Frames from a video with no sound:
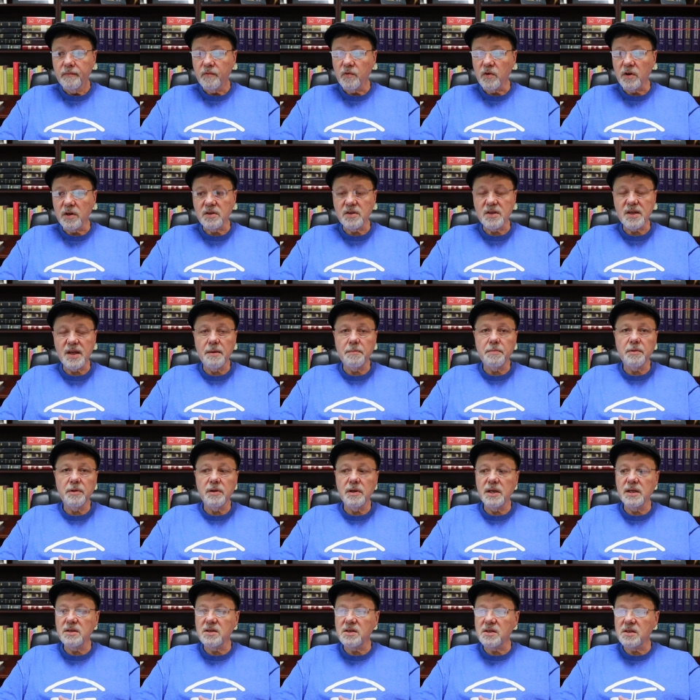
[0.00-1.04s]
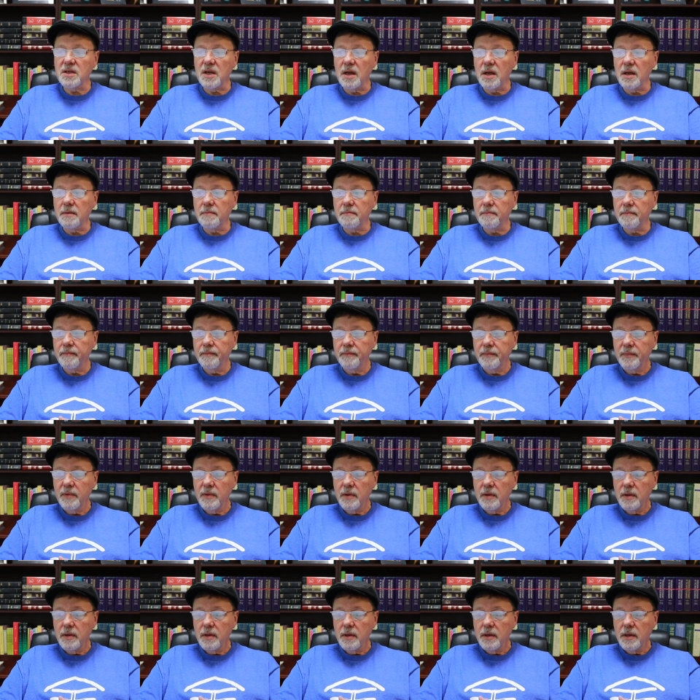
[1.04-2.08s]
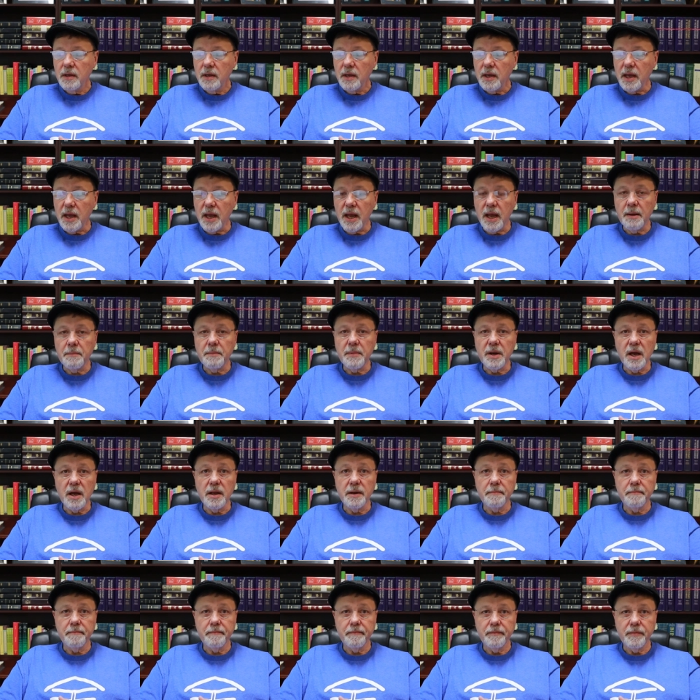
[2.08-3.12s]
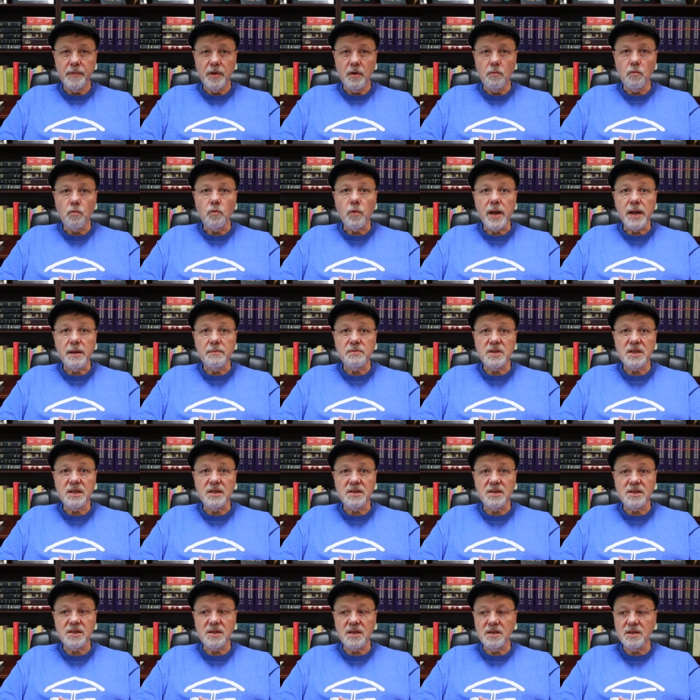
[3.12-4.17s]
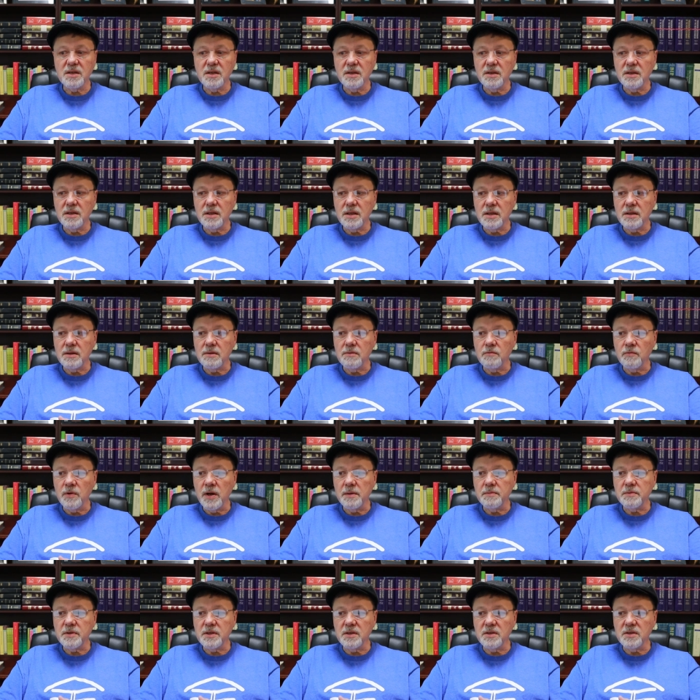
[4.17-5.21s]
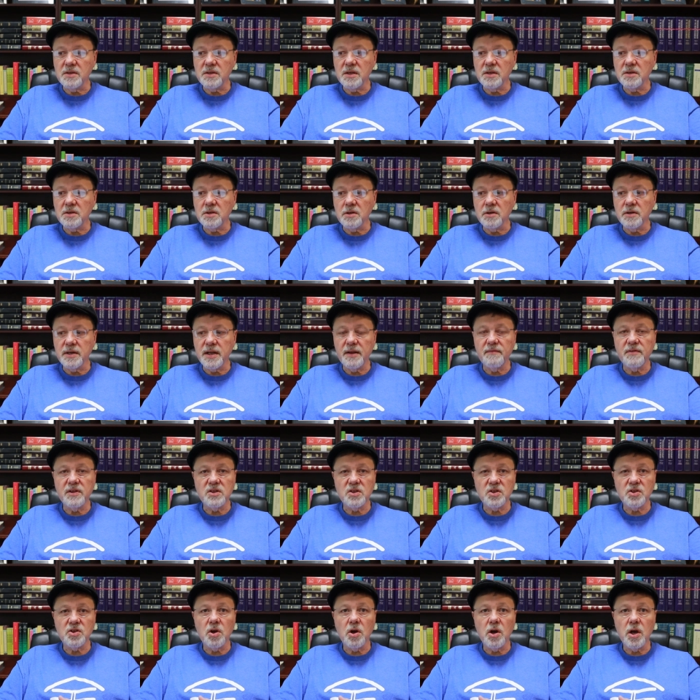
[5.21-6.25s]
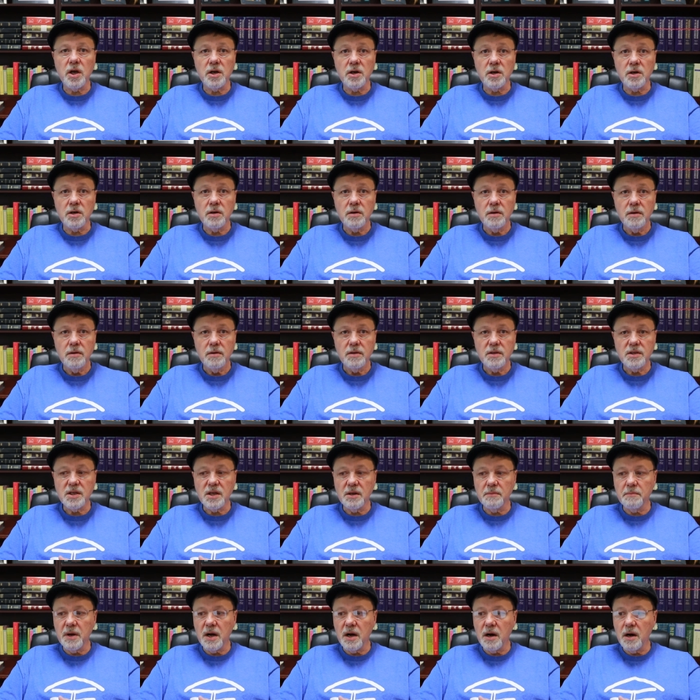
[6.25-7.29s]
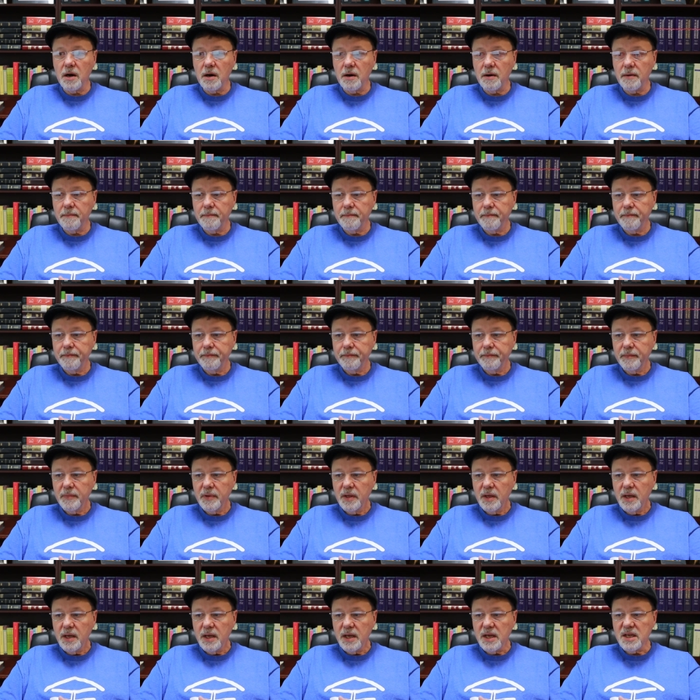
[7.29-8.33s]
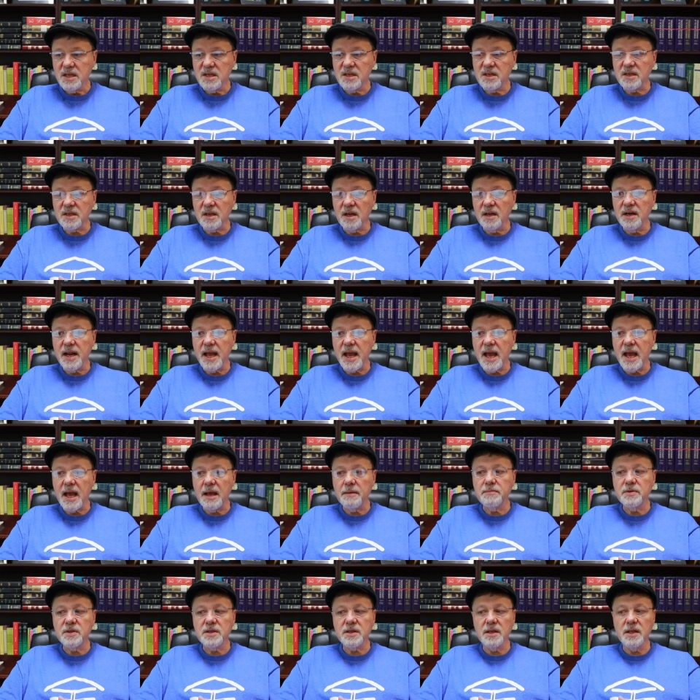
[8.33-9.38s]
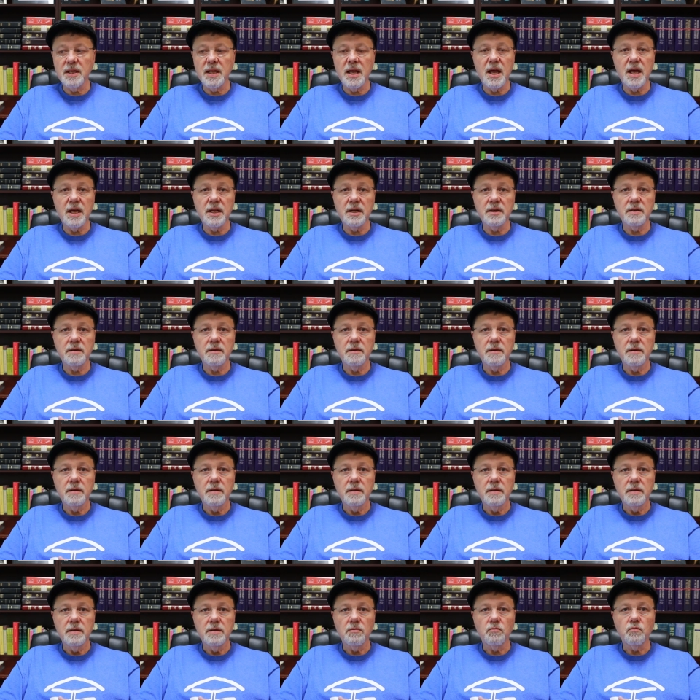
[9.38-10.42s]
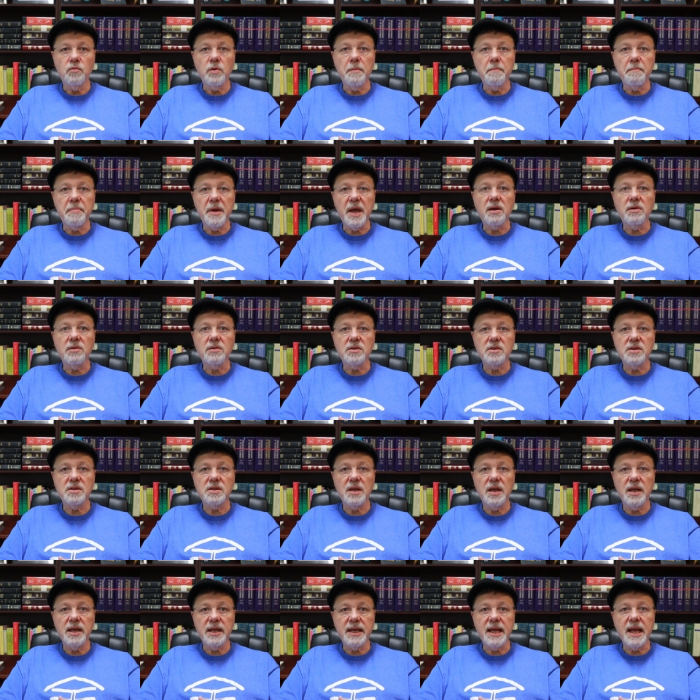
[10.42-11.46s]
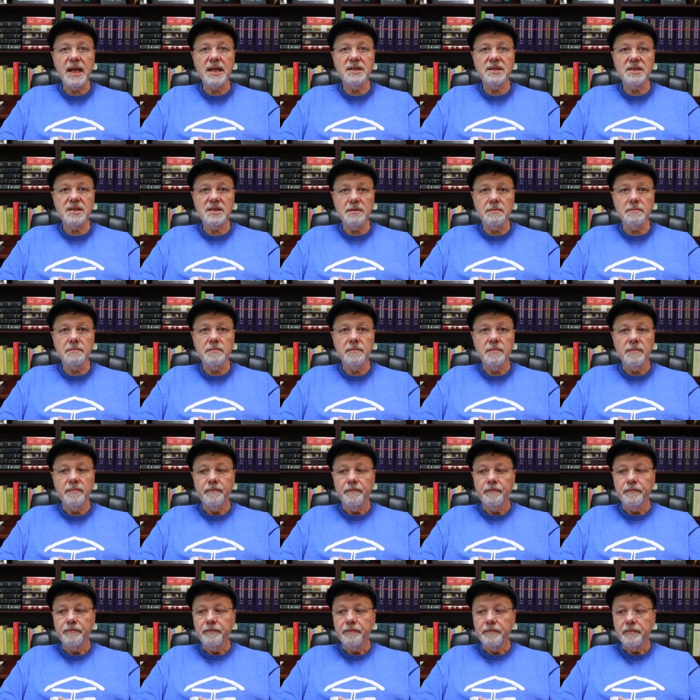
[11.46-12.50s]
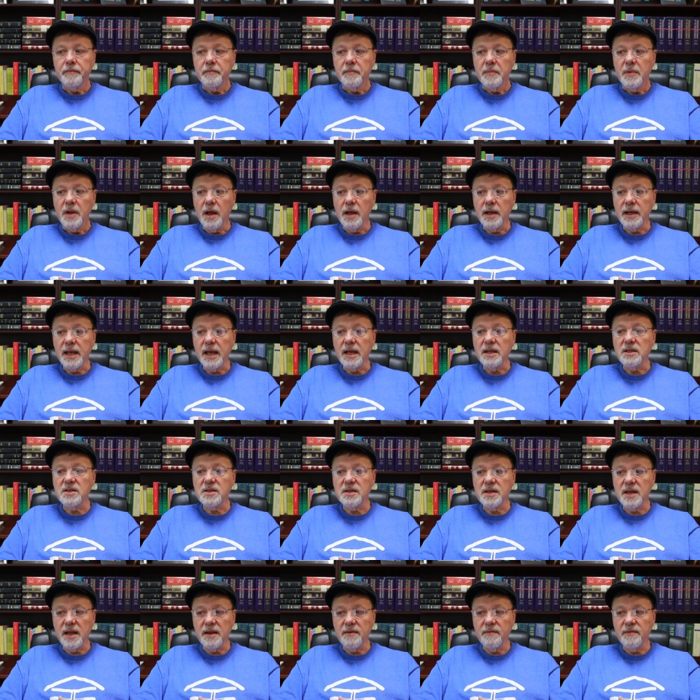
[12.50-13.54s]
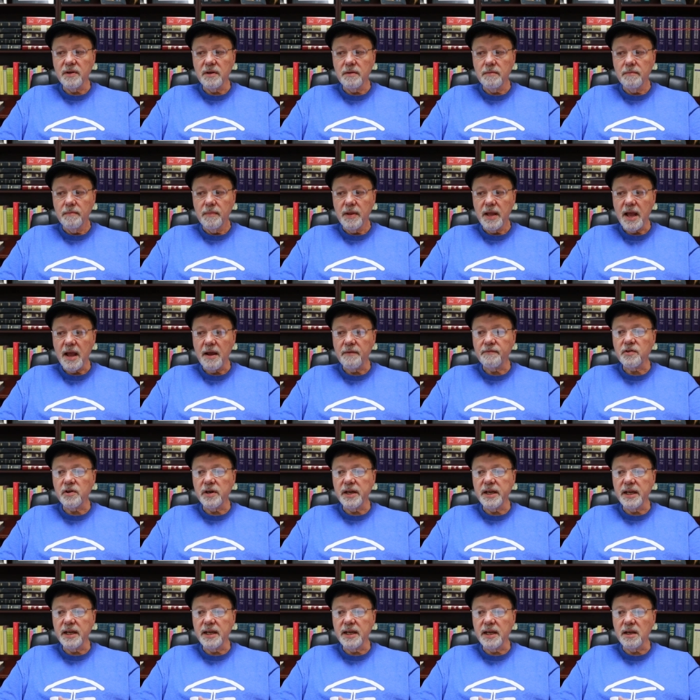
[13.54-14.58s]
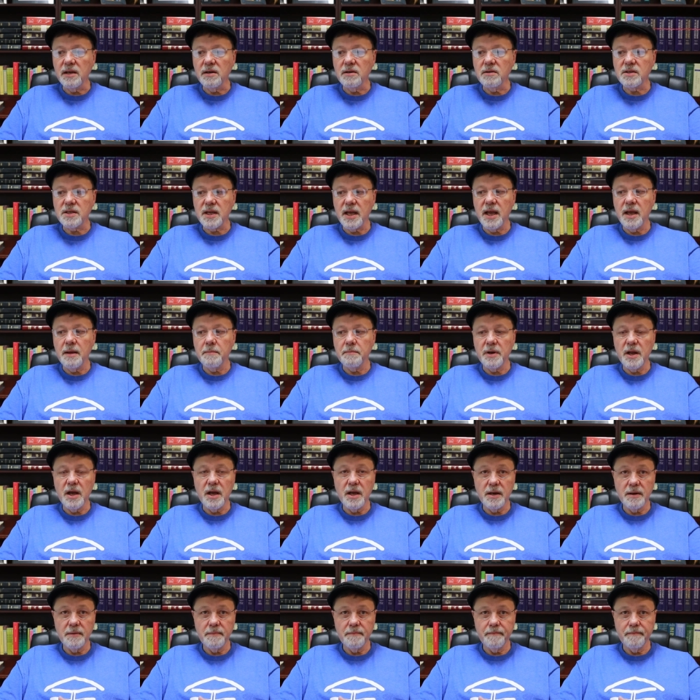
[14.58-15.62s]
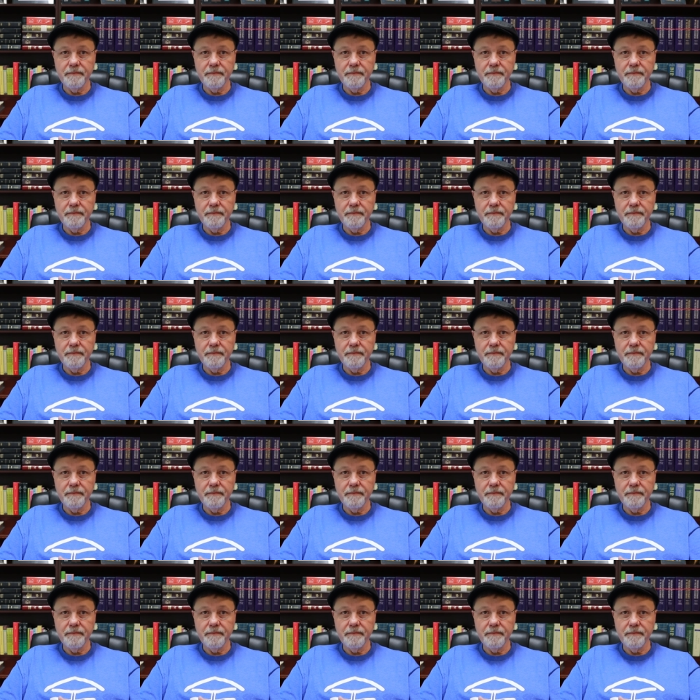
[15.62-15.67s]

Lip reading: For example, his son, Amnon, rapes his sister, David's daughter, Tamar. His son, Absalom, rebels against him, against David, after he kills Amnon.